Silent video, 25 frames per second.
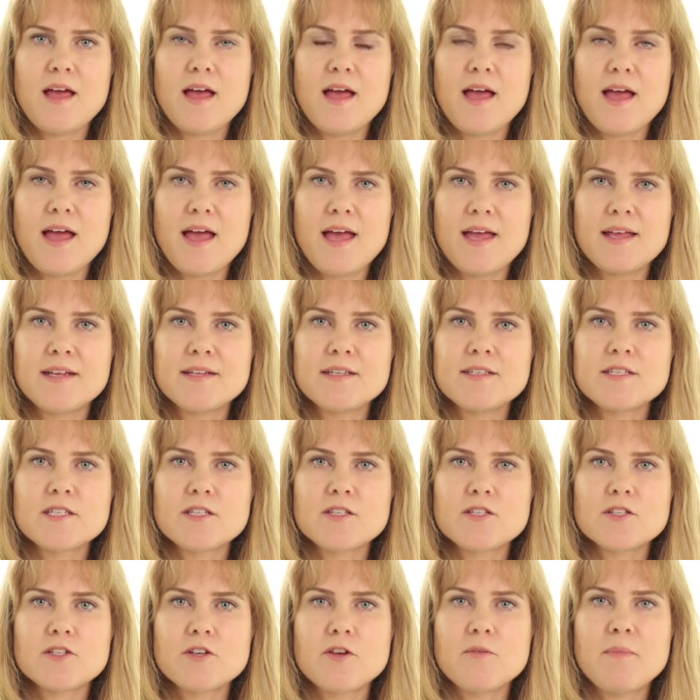And
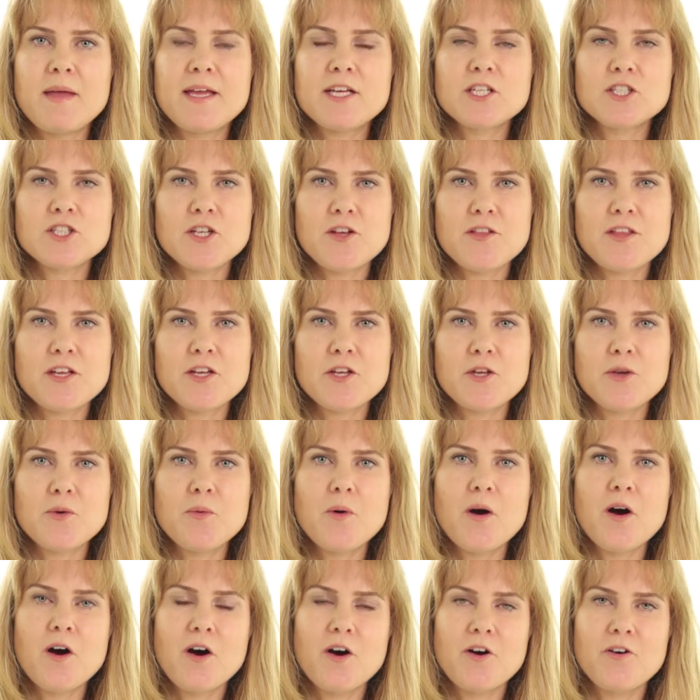so make sure that you
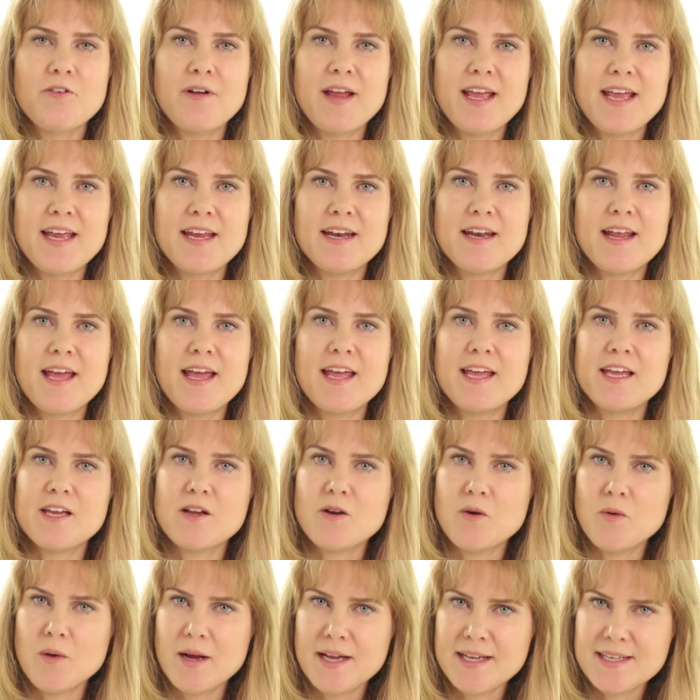are in a
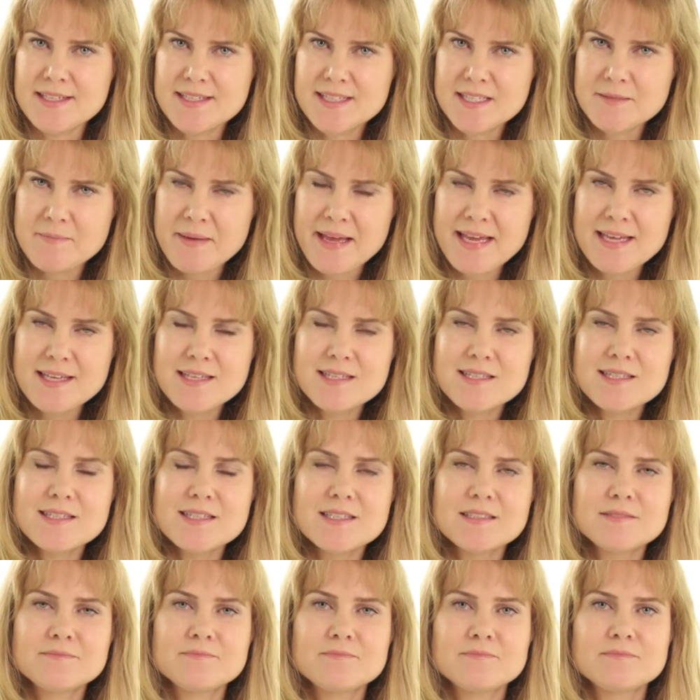quiet
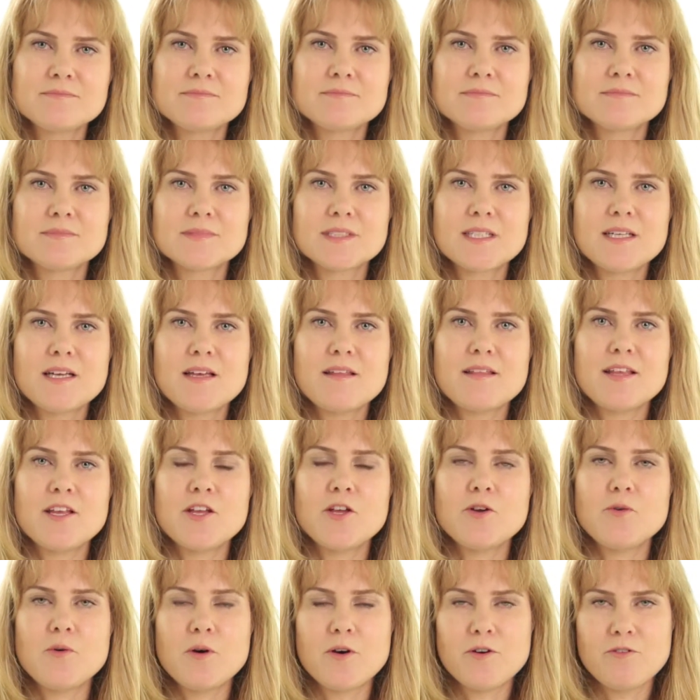space, that
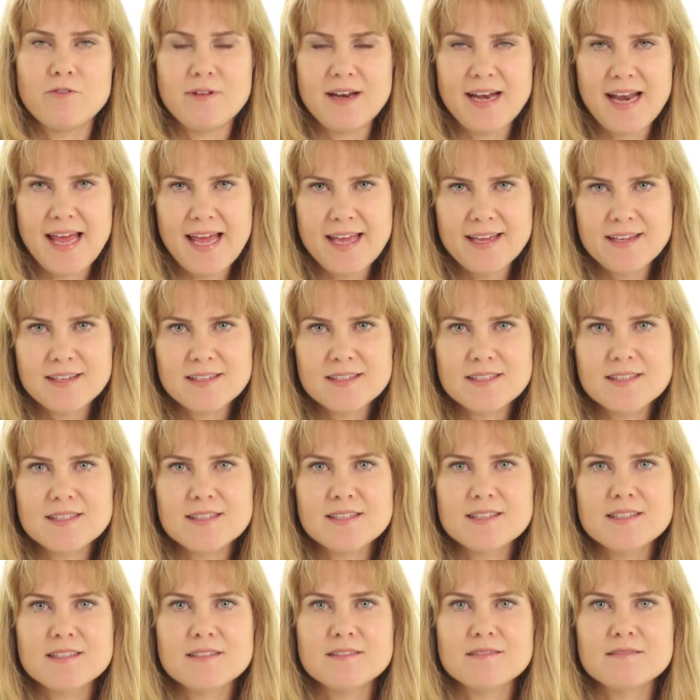you are
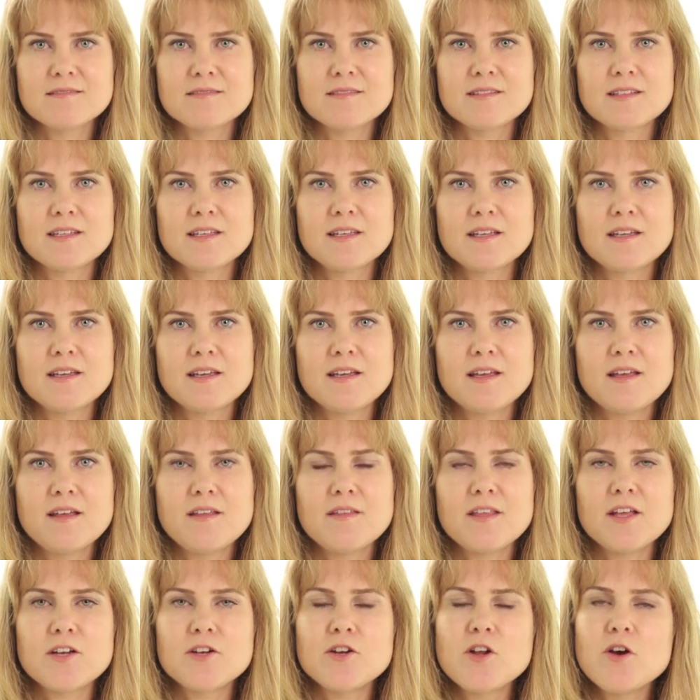relaxed,
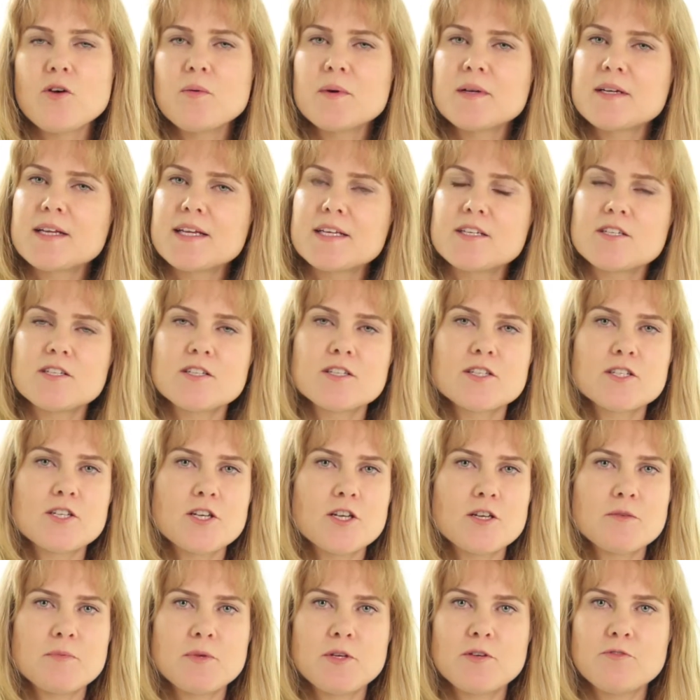that no one can
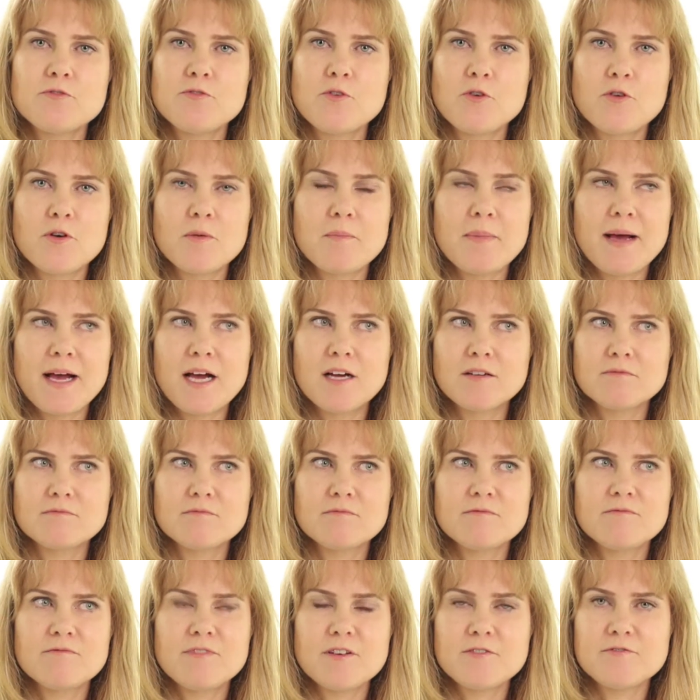disturb you for about
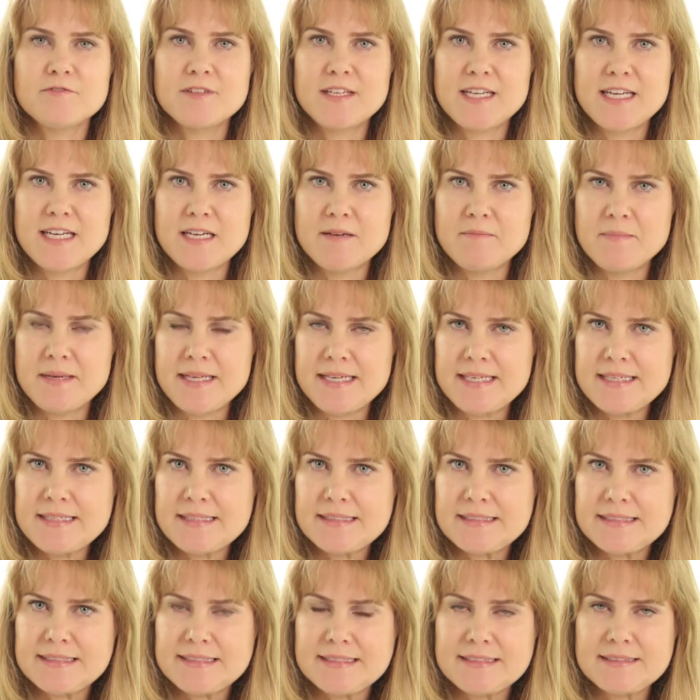15
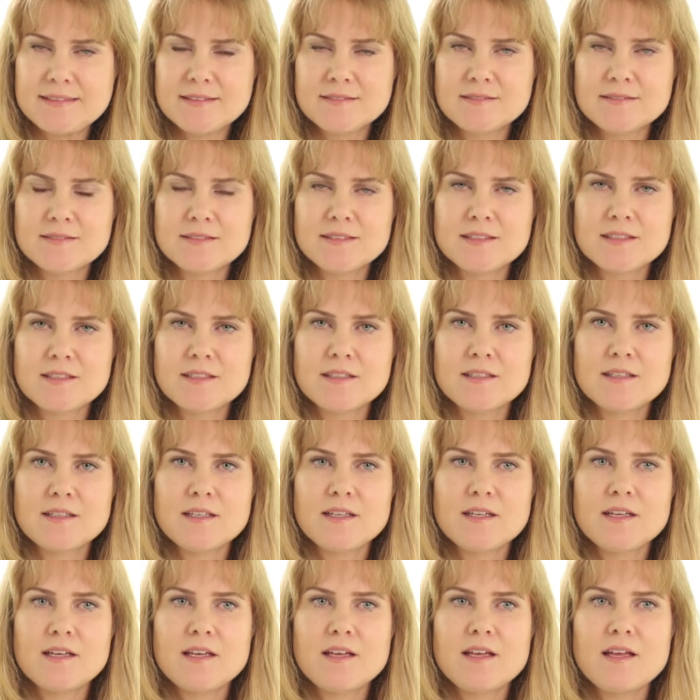minutes,
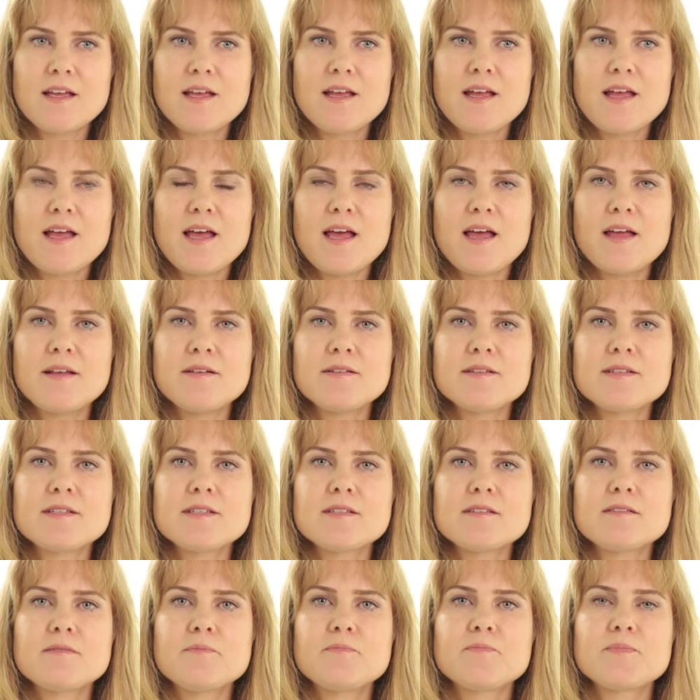
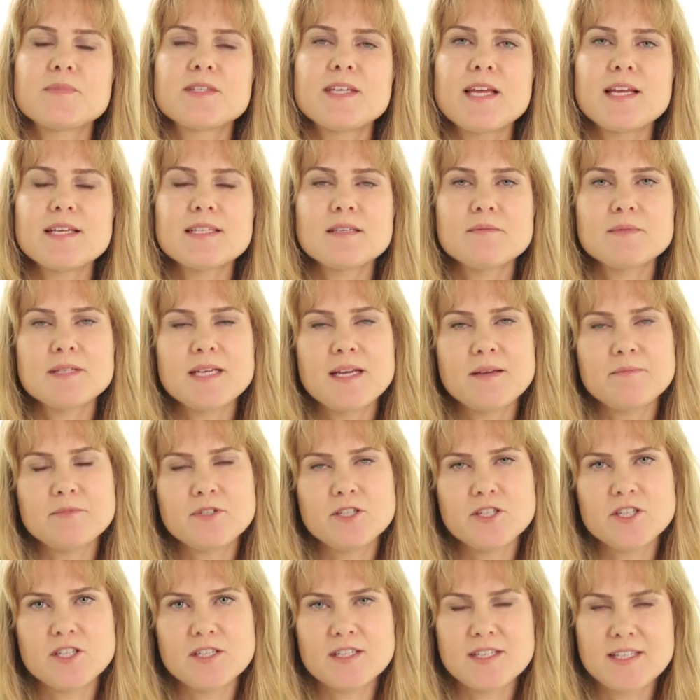and take some time to
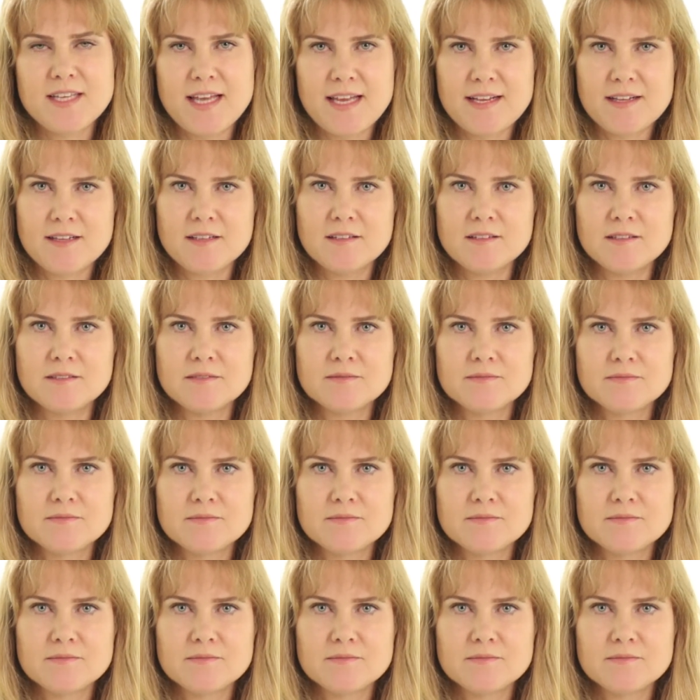just settle.